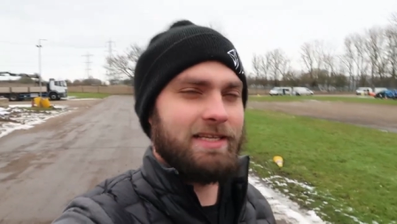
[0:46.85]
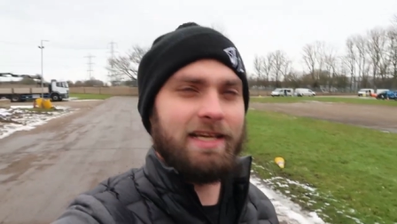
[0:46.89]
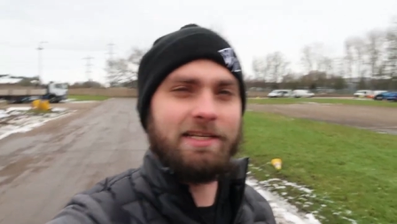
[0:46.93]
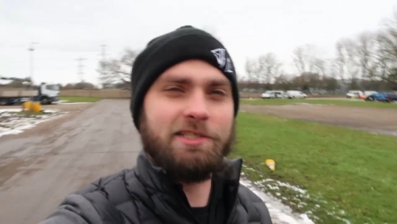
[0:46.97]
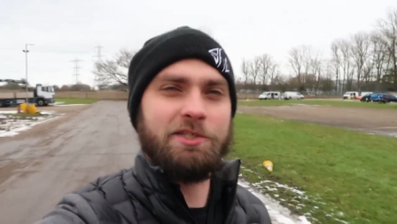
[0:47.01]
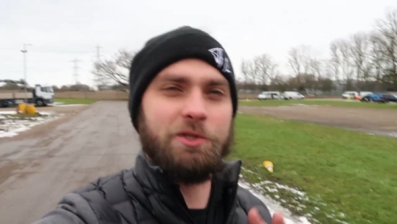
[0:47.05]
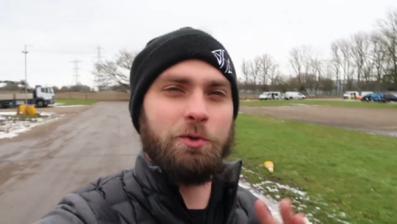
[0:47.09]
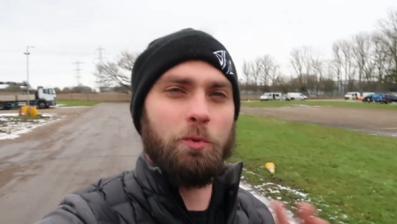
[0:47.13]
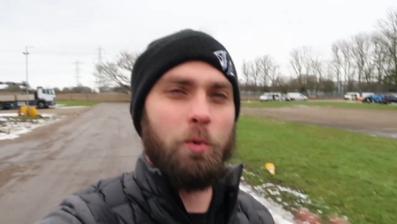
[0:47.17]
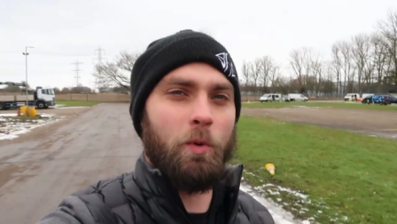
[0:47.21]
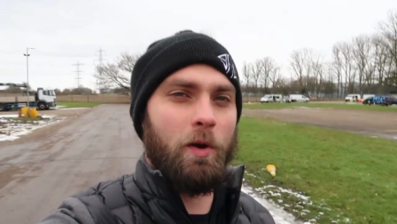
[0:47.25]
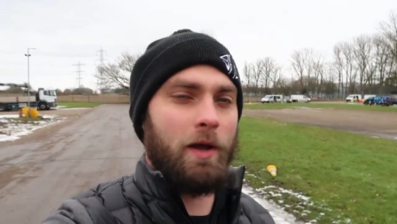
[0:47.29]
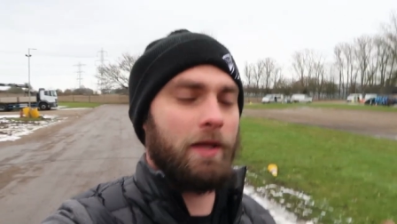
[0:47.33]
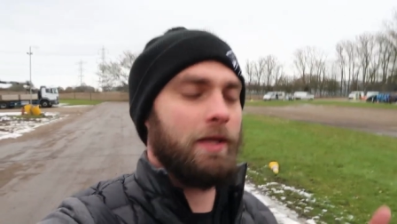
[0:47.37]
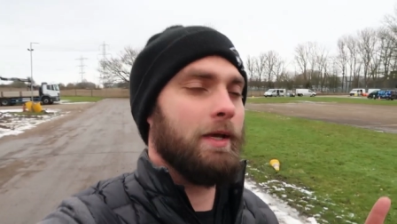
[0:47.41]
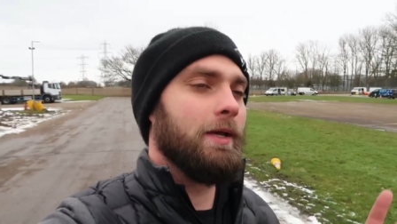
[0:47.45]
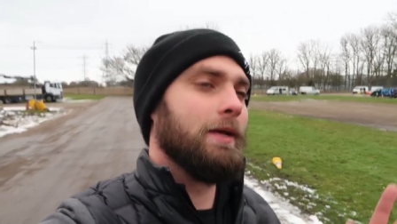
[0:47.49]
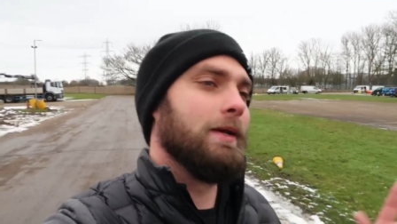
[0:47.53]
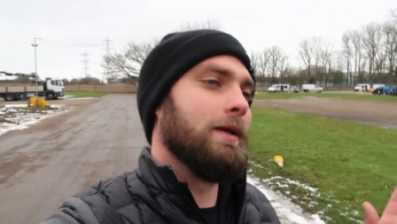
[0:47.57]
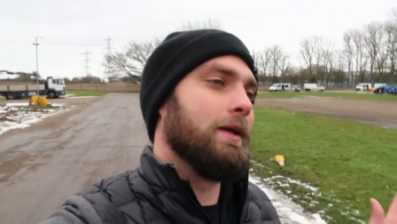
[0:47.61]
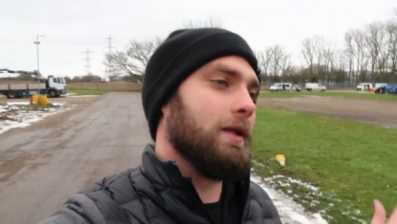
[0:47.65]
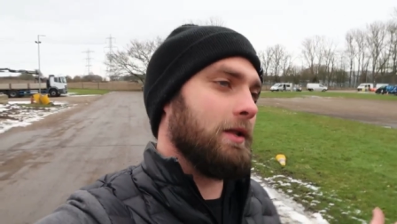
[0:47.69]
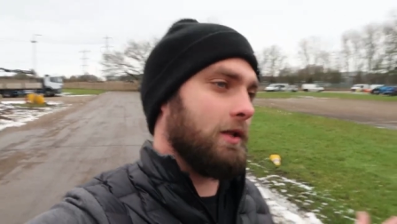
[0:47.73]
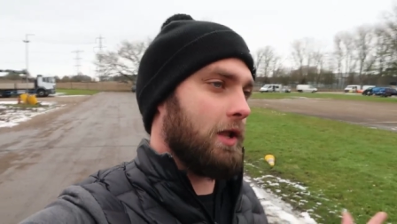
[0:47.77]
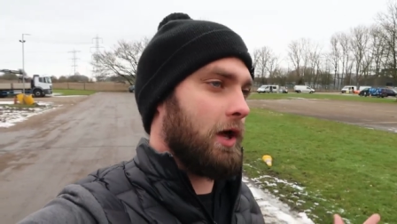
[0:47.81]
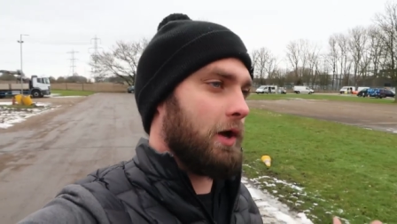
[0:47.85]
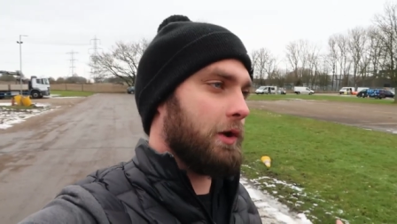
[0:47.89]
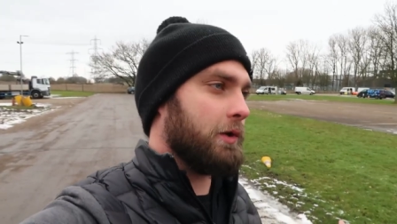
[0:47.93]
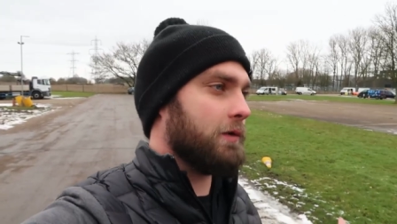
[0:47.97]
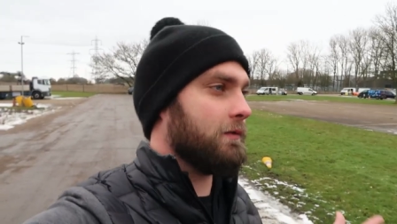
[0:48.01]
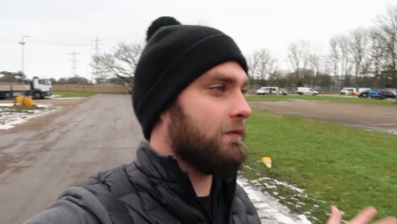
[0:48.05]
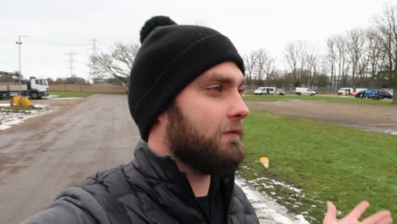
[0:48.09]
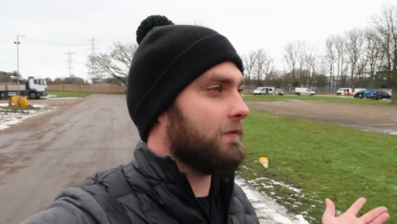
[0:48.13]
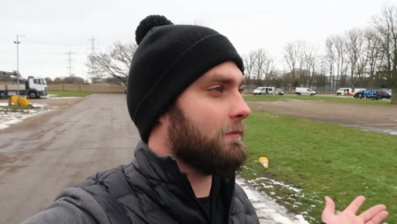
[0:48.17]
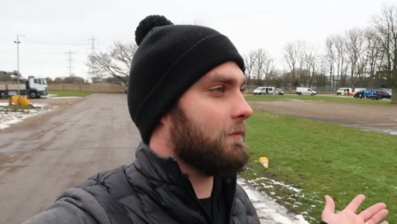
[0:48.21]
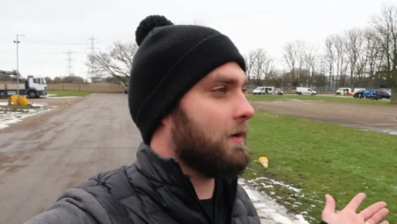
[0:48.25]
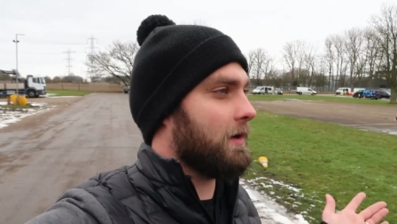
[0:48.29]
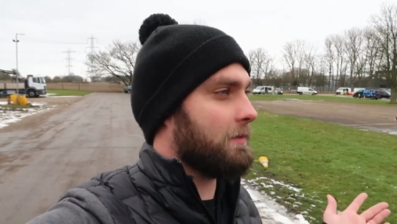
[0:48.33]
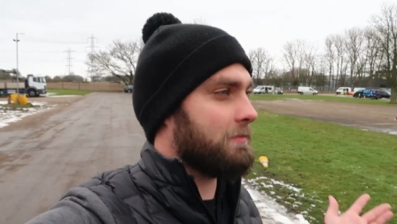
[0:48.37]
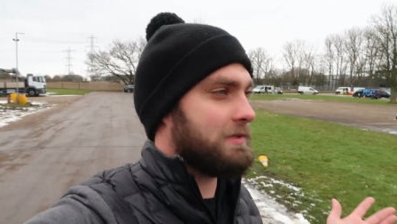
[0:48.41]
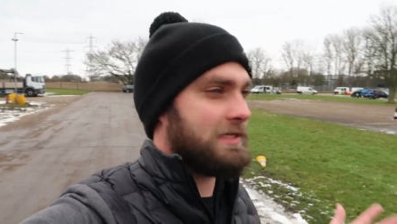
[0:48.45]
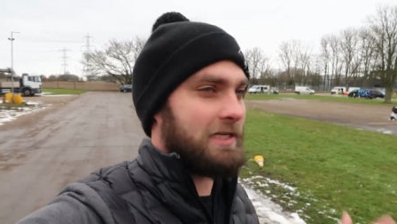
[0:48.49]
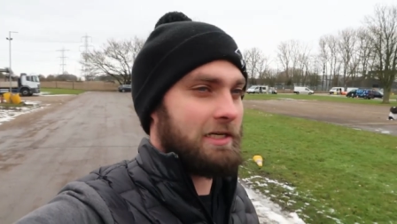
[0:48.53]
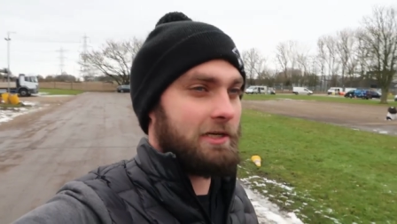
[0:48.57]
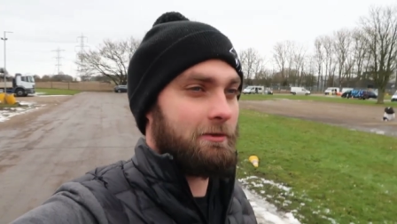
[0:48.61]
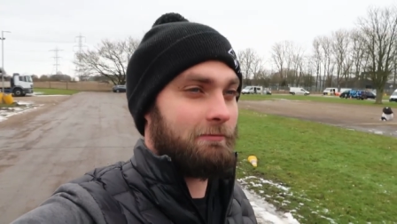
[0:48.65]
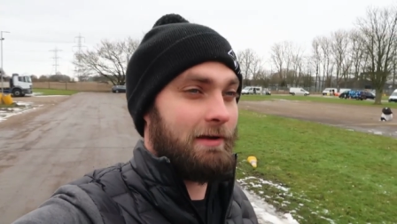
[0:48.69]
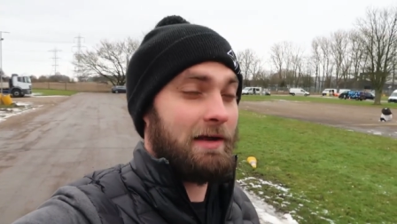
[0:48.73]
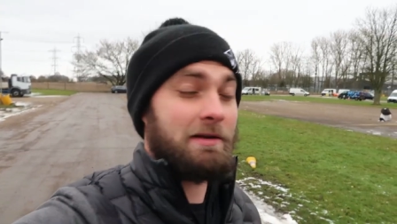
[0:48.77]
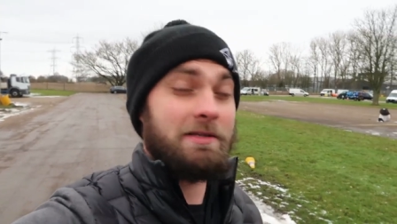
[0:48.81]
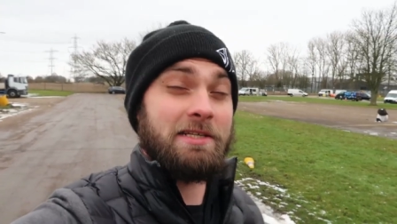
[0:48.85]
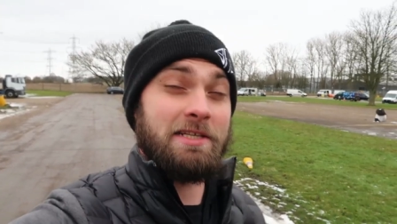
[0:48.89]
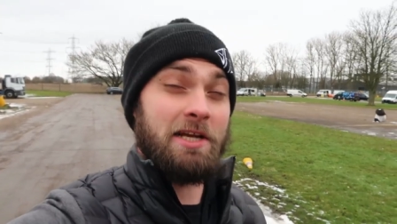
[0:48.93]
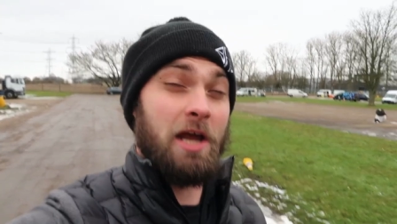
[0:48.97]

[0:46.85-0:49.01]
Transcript: It's actually quite low for my particular round.